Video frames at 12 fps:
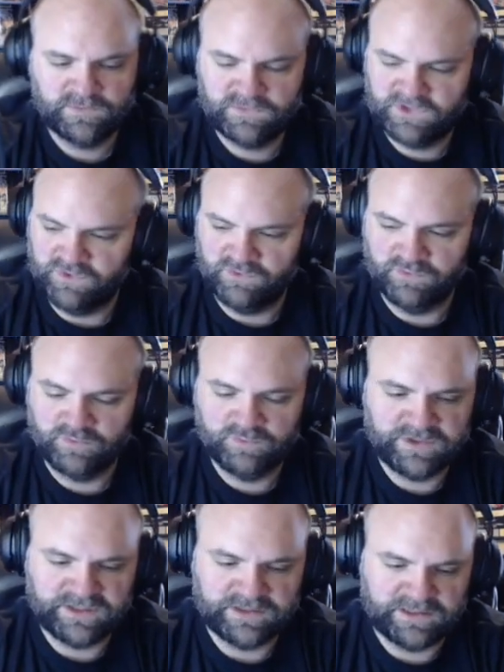to
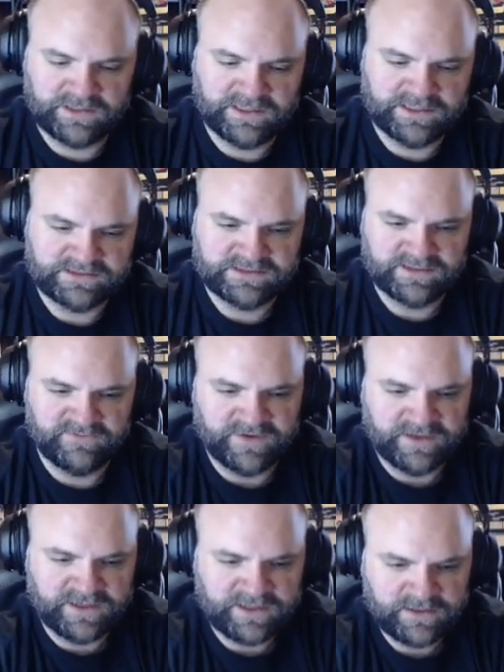really hit stuff I
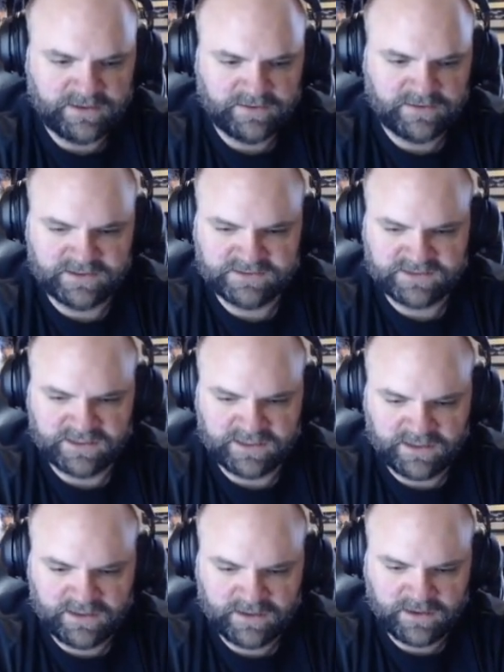need. There's a
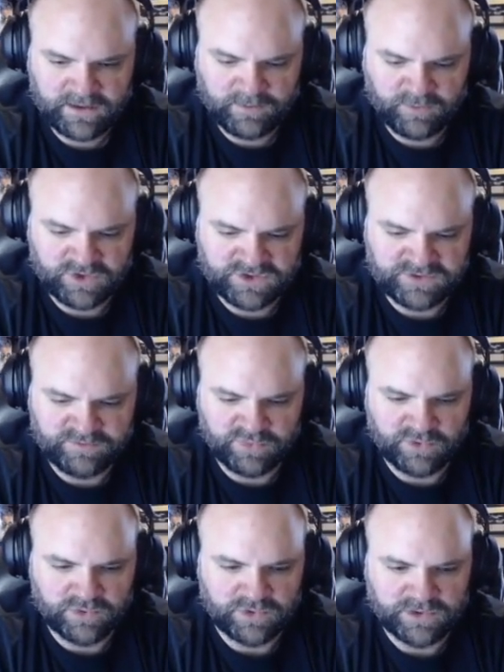Hemorrhage
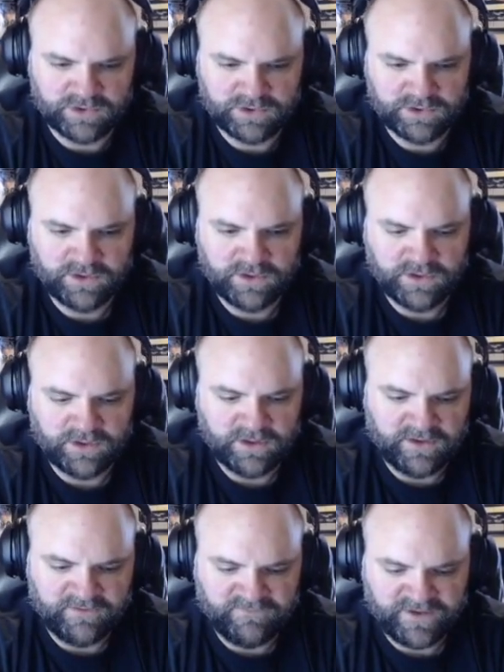Boar,
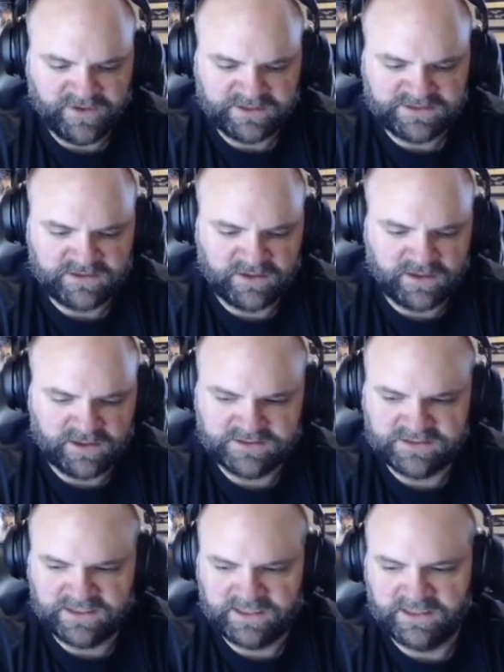Flex Claws,
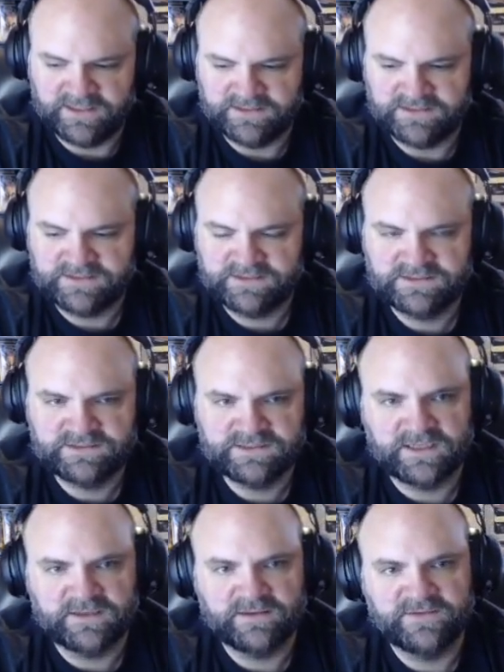and
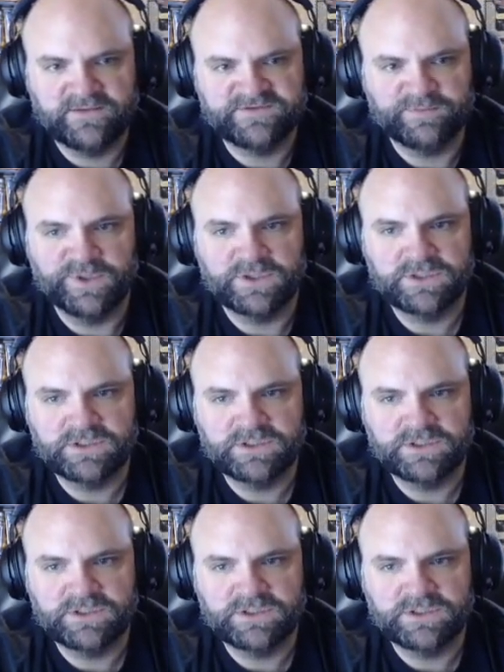Sutcliffe's Book.